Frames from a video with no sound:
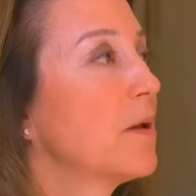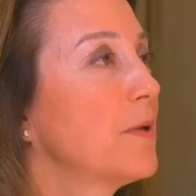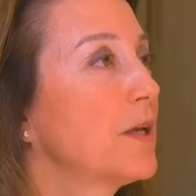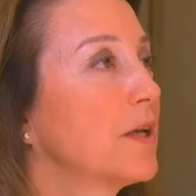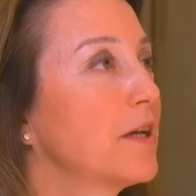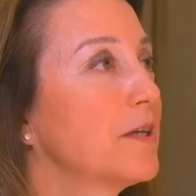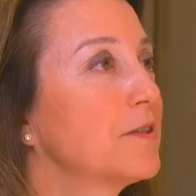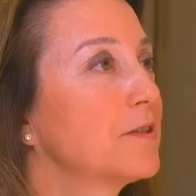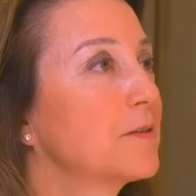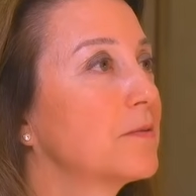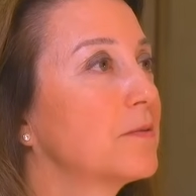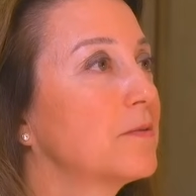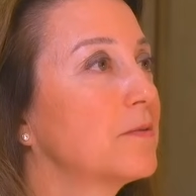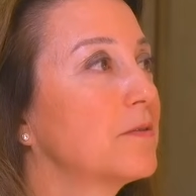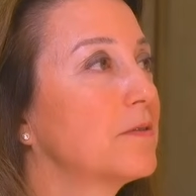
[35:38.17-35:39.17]
Because
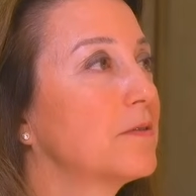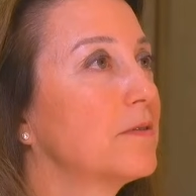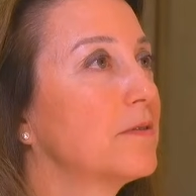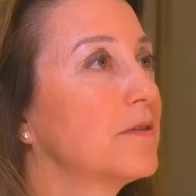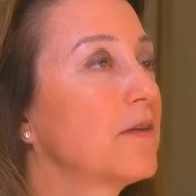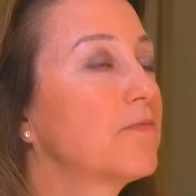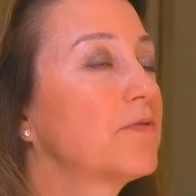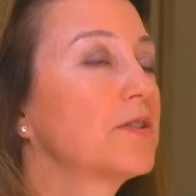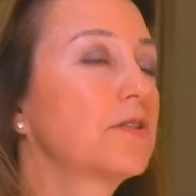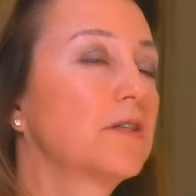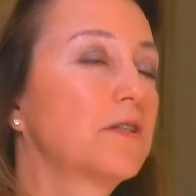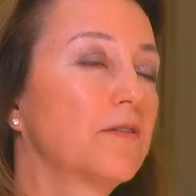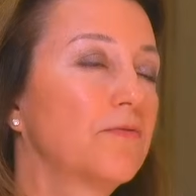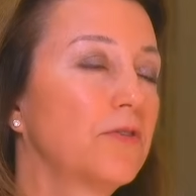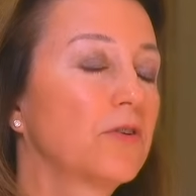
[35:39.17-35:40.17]
if it's a
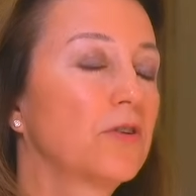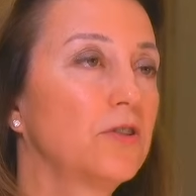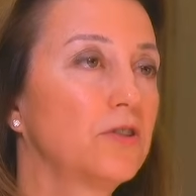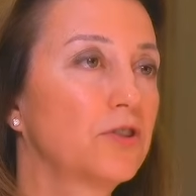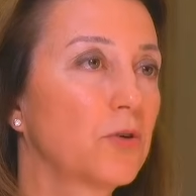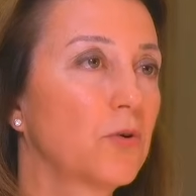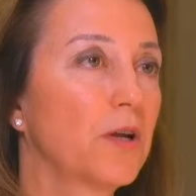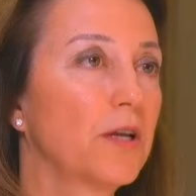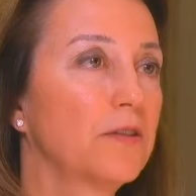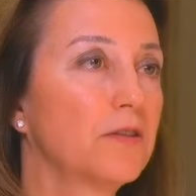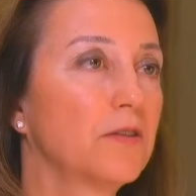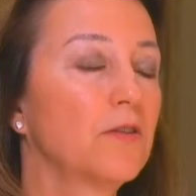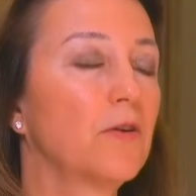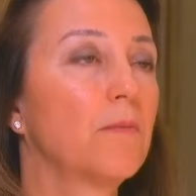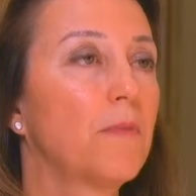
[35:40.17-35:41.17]
difficult
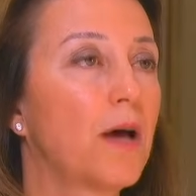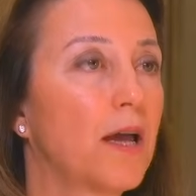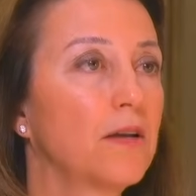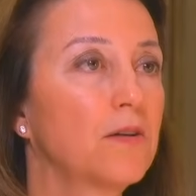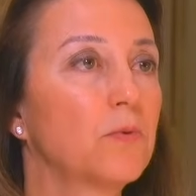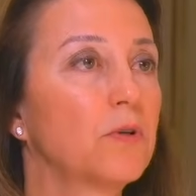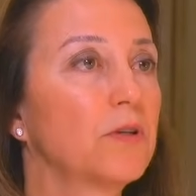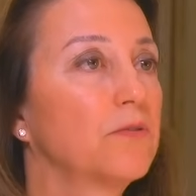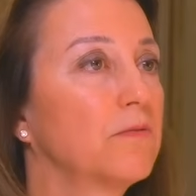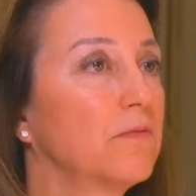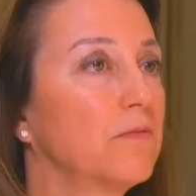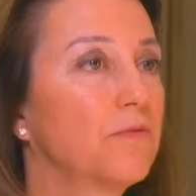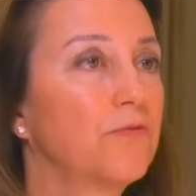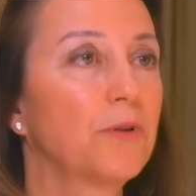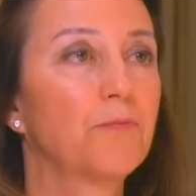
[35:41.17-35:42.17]
choice, your mind will
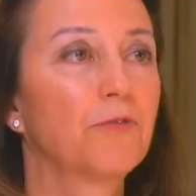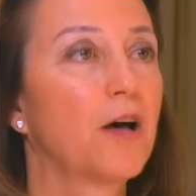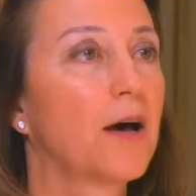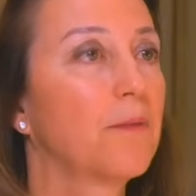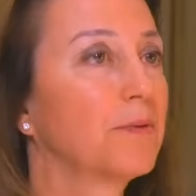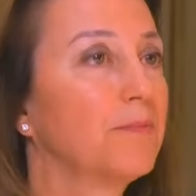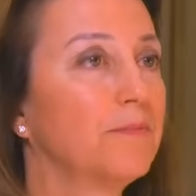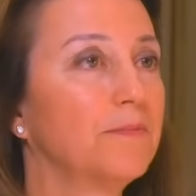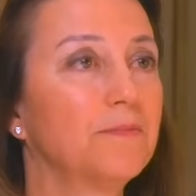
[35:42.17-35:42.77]
flip-flop.